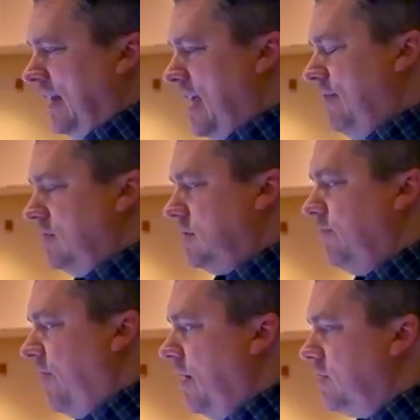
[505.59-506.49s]
even
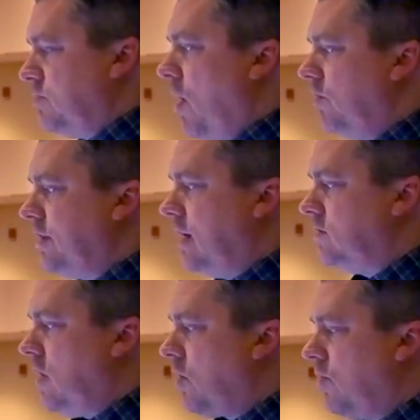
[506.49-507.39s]
some fairly small
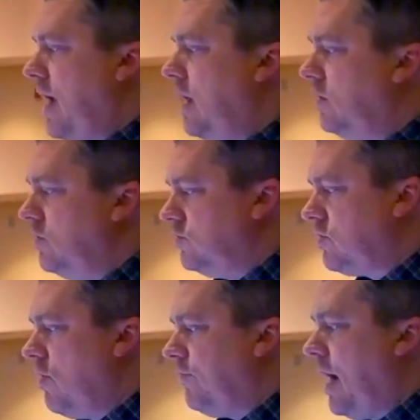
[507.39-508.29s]
changes, I'll create a new
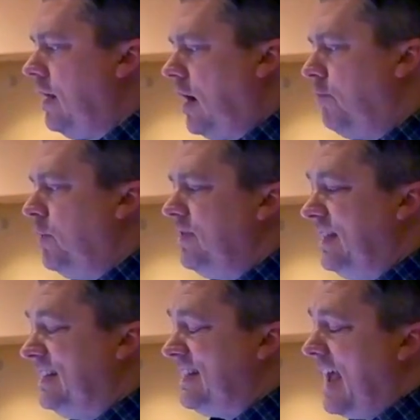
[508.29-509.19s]
show file and I'll put
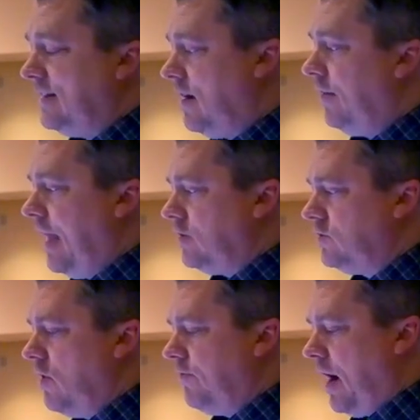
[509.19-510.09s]
the date on that
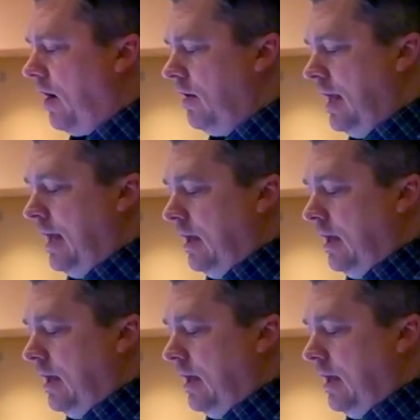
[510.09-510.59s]
show file.